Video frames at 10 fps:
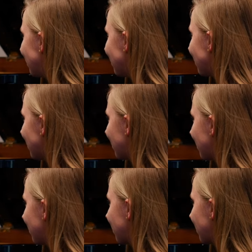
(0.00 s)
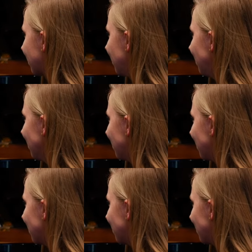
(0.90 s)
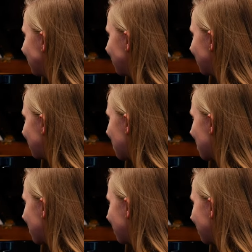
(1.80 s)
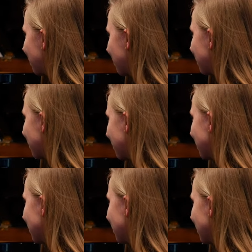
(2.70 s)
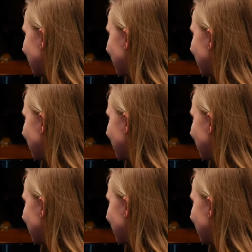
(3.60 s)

(silent)